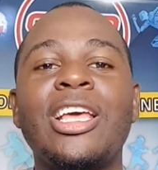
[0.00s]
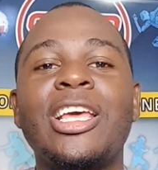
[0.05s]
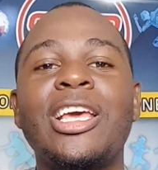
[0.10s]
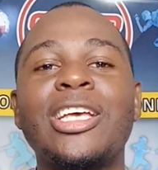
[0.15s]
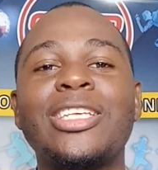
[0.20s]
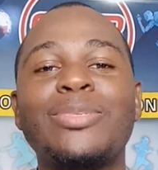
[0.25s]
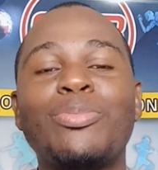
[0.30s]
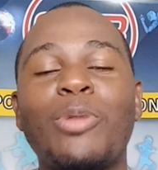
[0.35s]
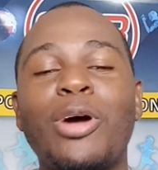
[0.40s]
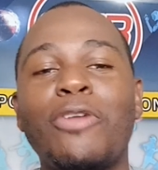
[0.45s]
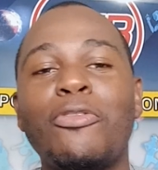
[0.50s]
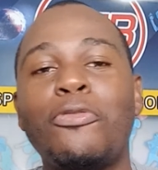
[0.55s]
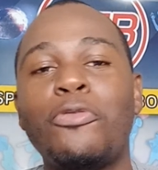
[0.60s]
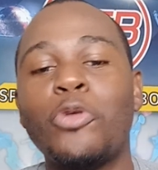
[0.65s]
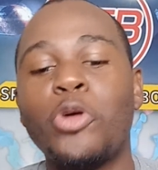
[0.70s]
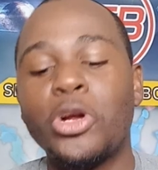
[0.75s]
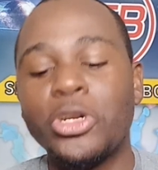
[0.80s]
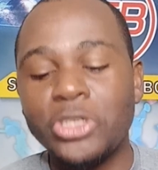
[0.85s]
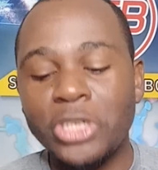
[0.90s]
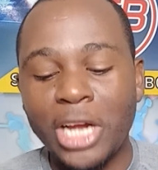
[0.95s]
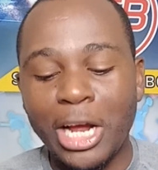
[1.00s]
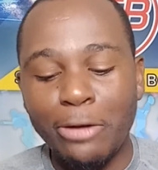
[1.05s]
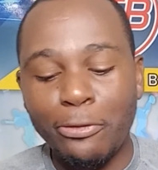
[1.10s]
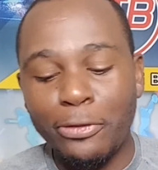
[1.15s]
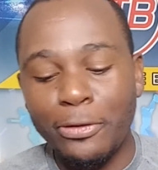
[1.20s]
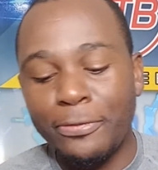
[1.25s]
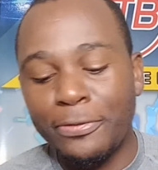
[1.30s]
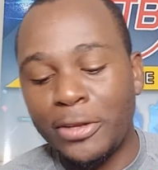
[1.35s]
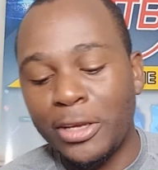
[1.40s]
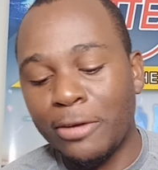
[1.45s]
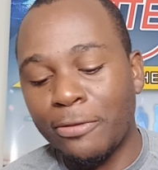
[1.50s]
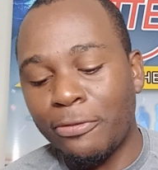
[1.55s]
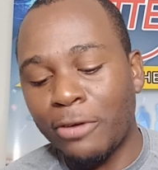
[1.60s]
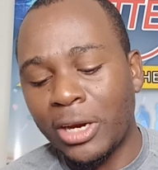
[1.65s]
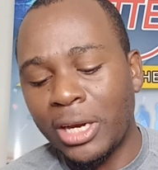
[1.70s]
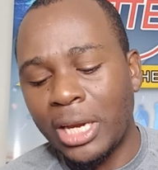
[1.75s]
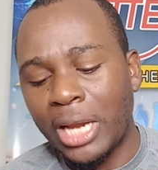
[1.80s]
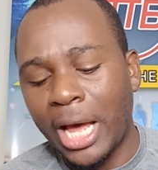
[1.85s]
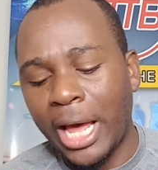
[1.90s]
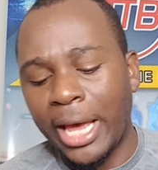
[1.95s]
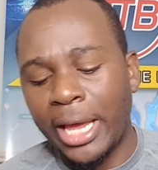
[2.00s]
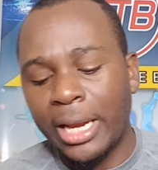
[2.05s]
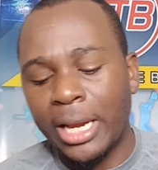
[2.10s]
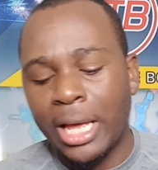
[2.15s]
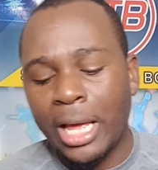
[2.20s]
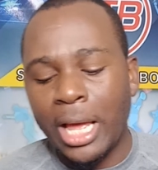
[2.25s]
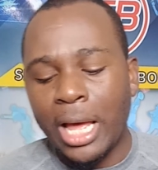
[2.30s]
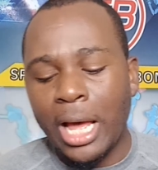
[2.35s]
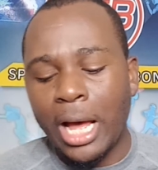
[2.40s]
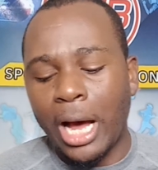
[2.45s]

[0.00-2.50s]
Yes, man, 415 for nine.